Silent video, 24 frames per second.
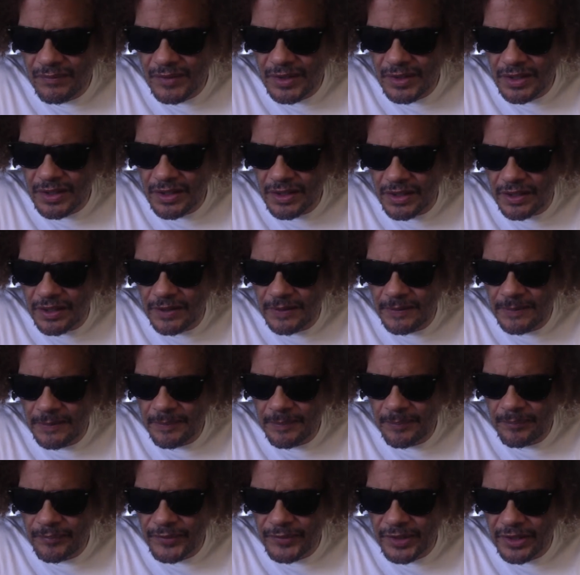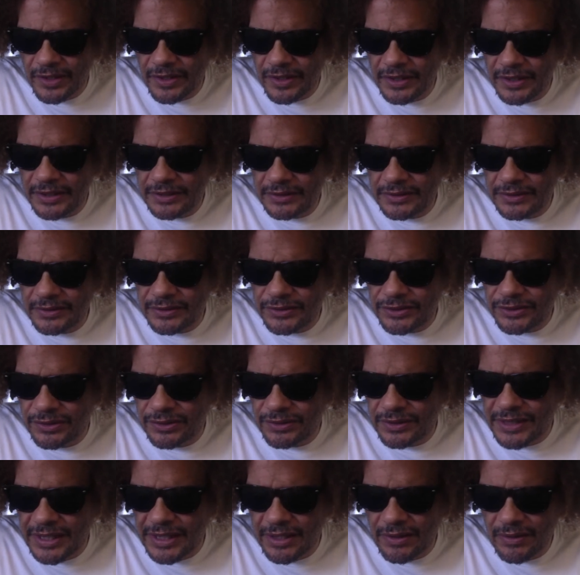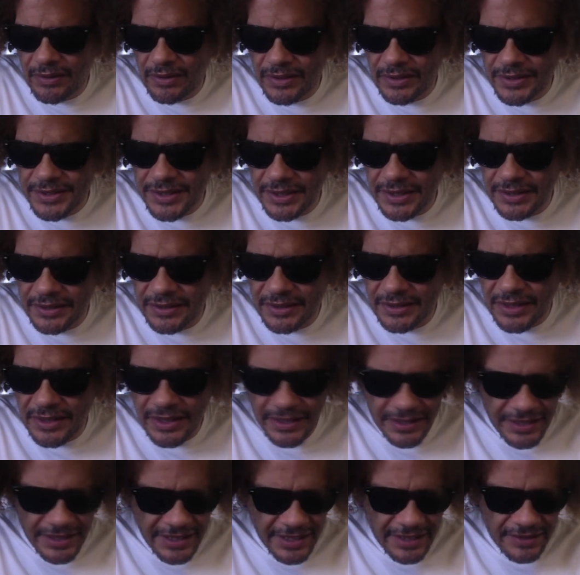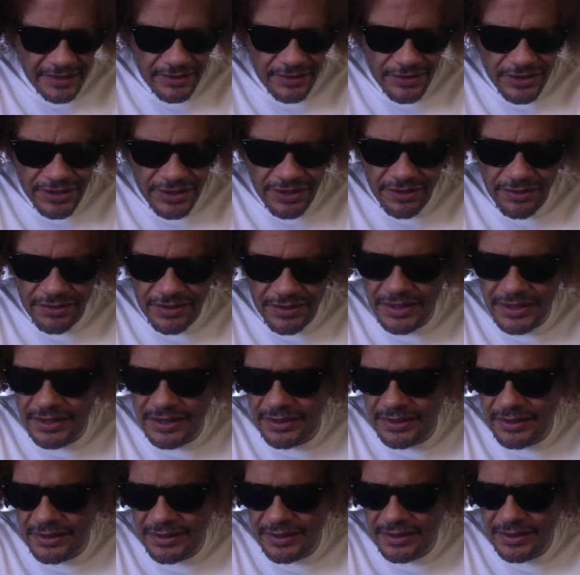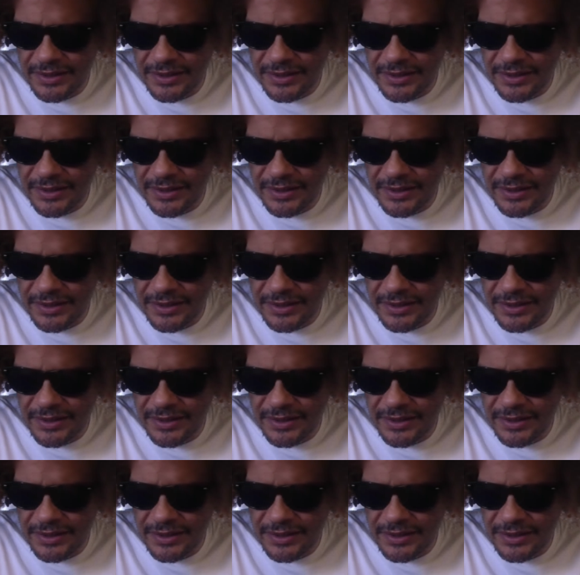Huh. All right. So now all of a sudden I can't share these.